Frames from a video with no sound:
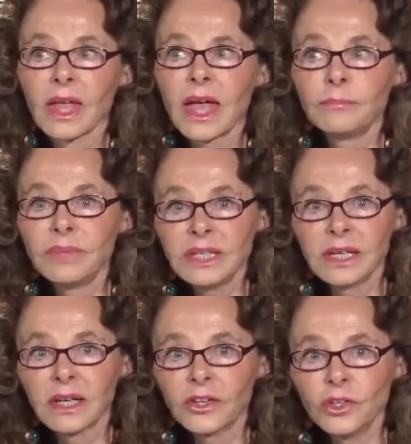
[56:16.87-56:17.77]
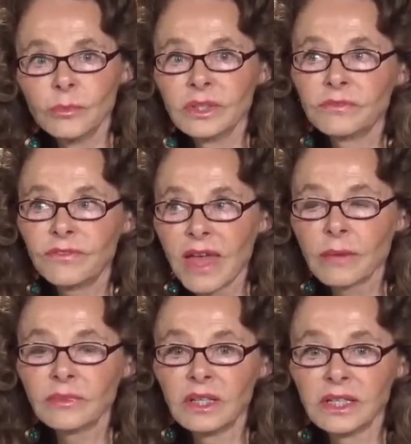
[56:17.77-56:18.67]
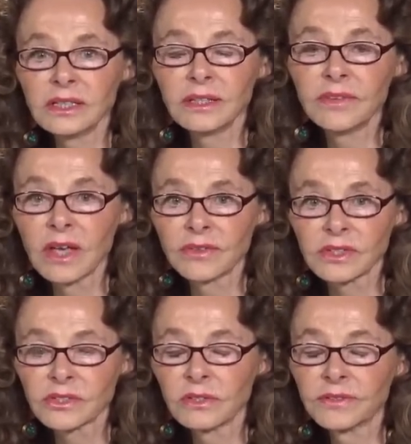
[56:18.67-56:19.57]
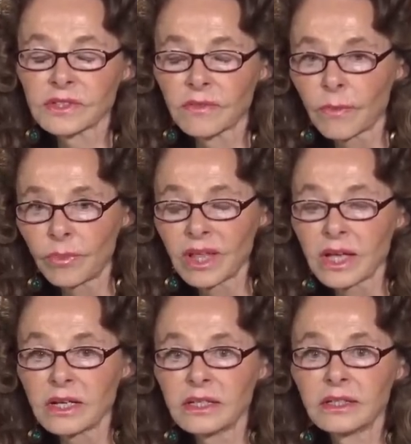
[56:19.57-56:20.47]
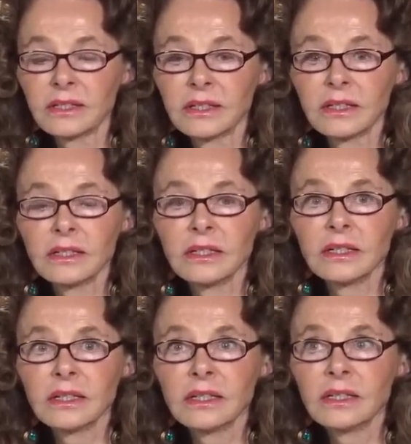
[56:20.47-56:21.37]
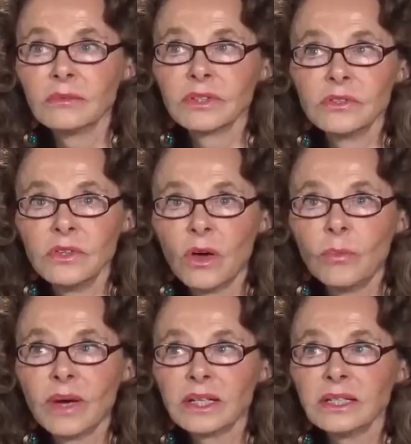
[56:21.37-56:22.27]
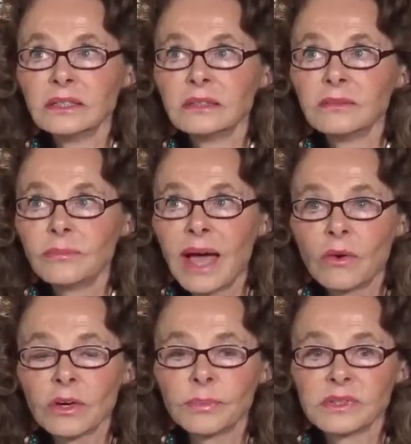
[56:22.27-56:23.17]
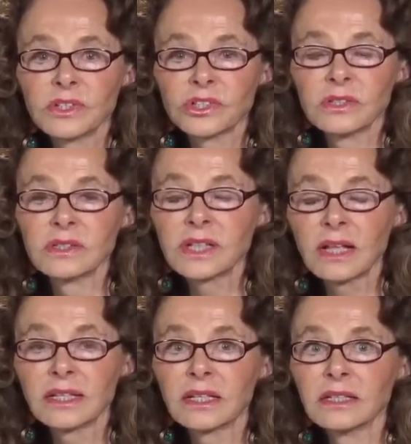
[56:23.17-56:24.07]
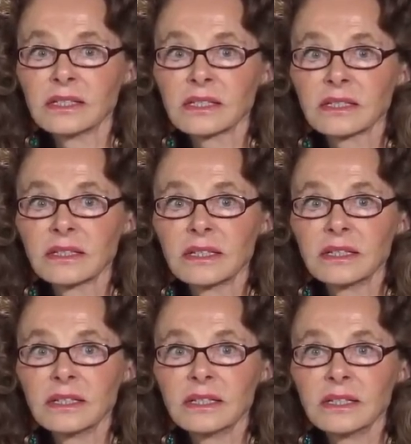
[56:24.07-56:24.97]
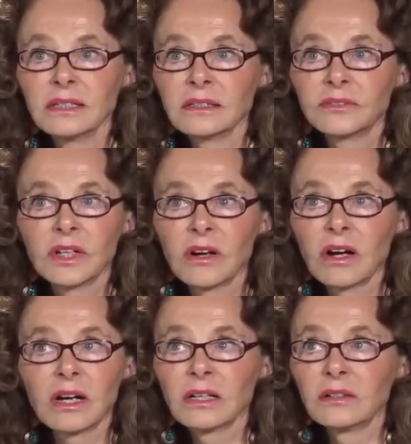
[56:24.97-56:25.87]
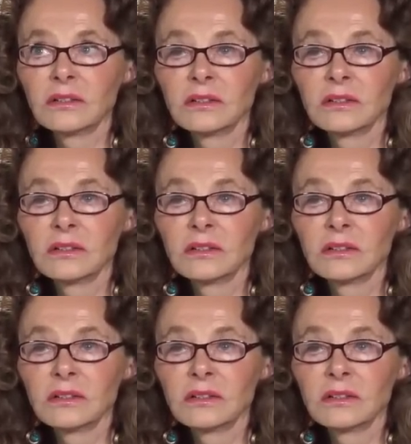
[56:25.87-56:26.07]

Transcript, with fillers: and being a human family living on the surface of the planet with nobody in power positions telling us that there are